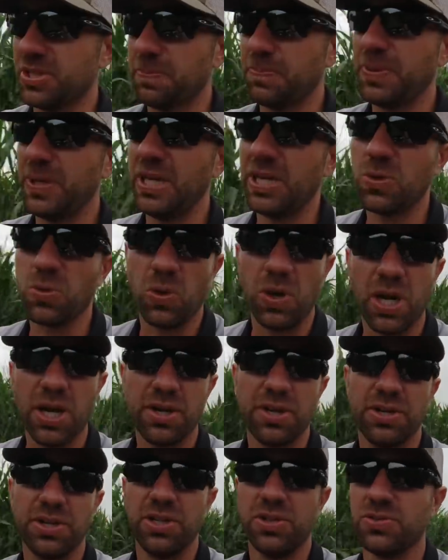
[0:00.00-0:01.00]
in peak
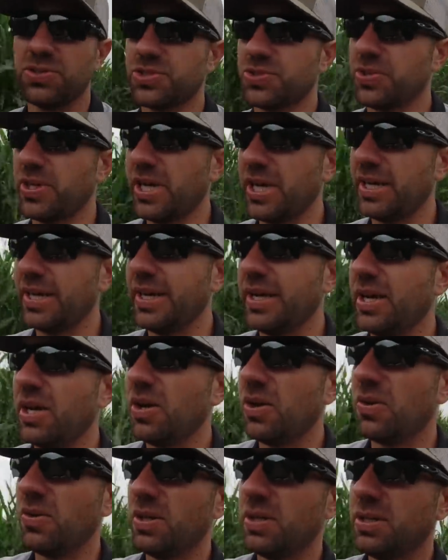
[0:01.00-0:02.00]
water use right
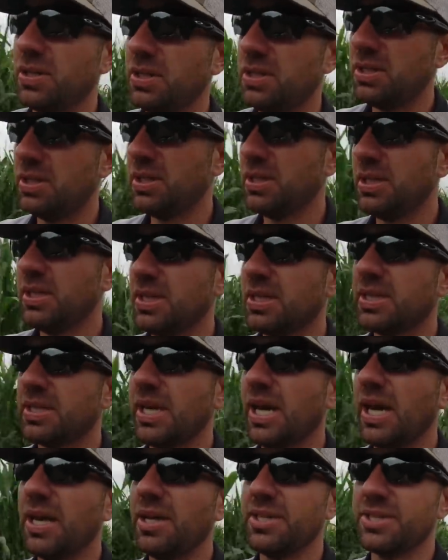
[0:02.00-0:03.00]
now.
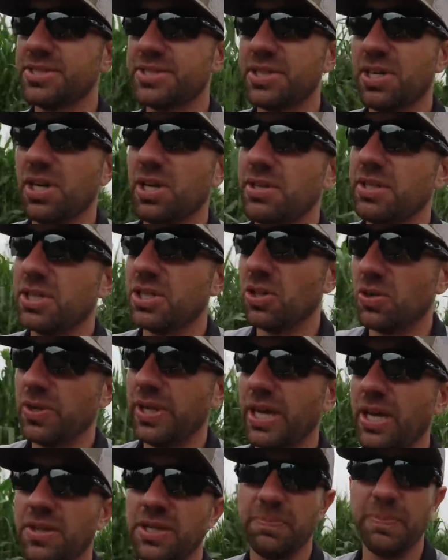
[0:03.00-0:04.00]
Kind of starting to go
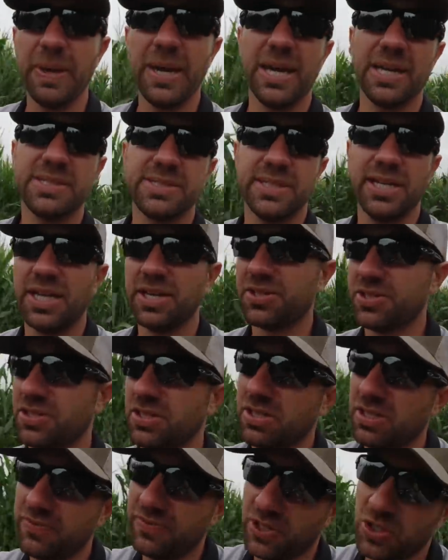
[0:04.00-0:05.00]
down the backside
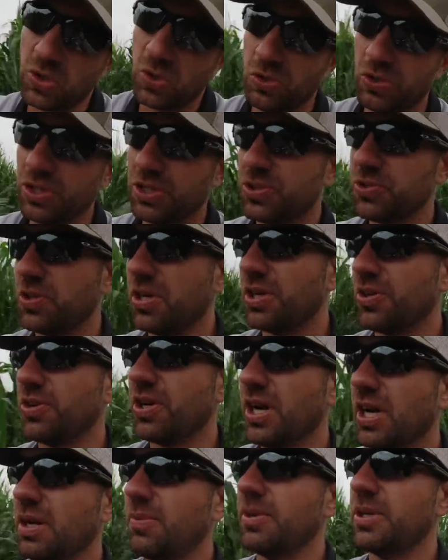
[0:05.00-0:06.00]
curve according to our
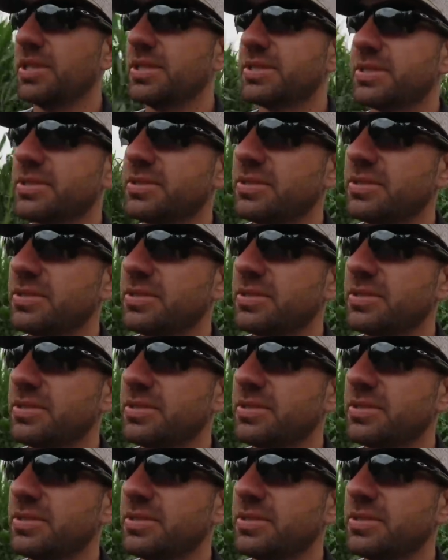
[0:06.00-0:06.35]
agronomist.